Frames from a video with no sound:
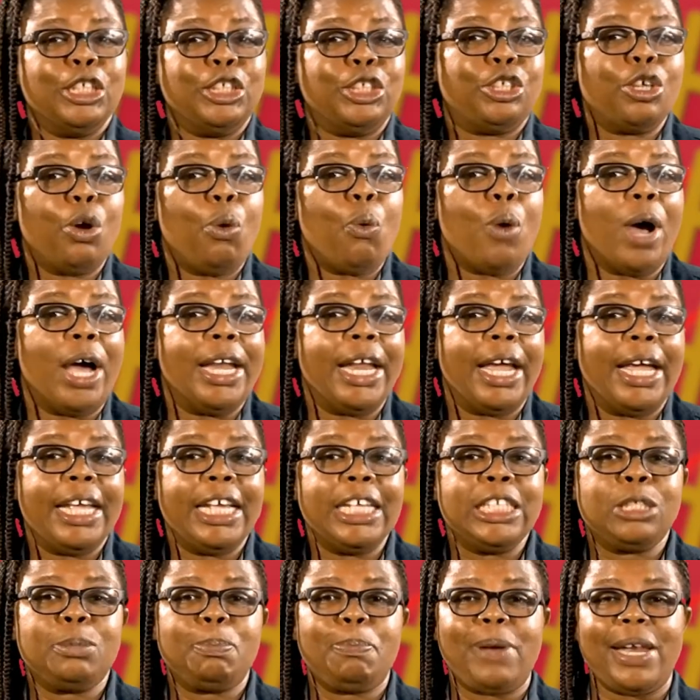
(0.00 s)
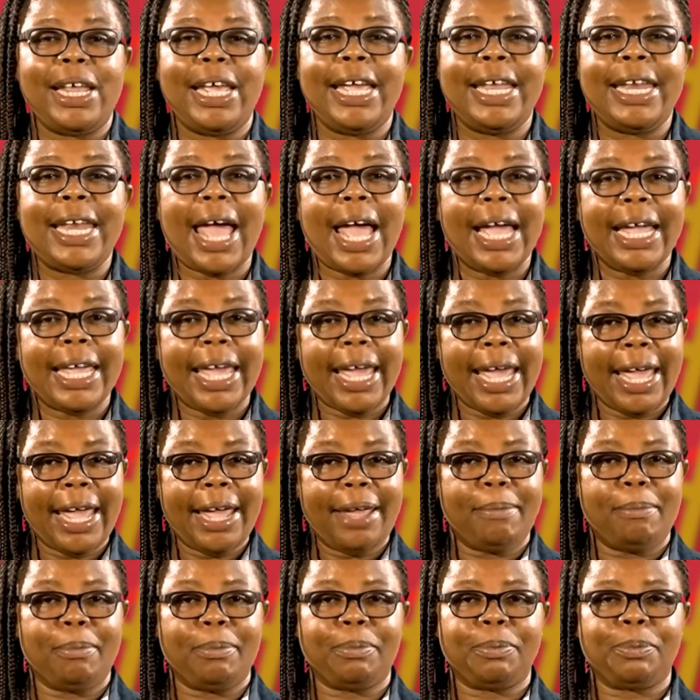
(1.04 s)
Joanna is playing a
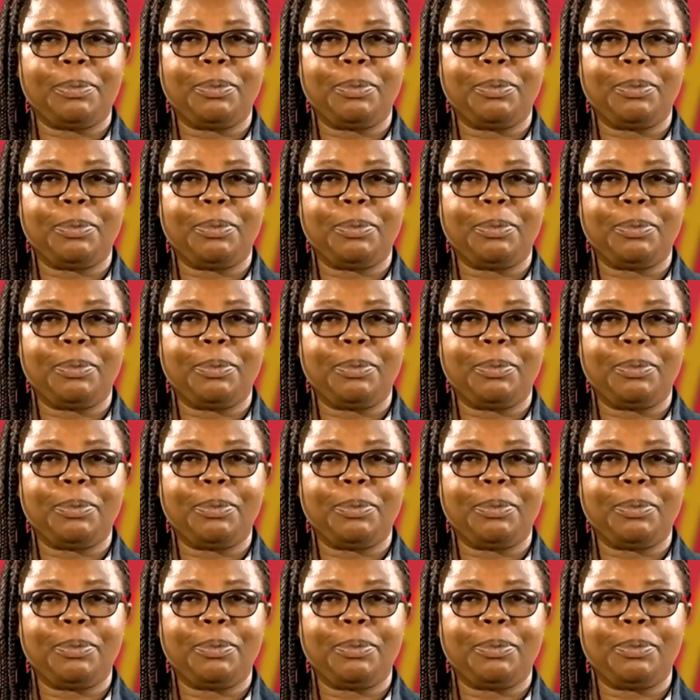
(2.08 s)
game.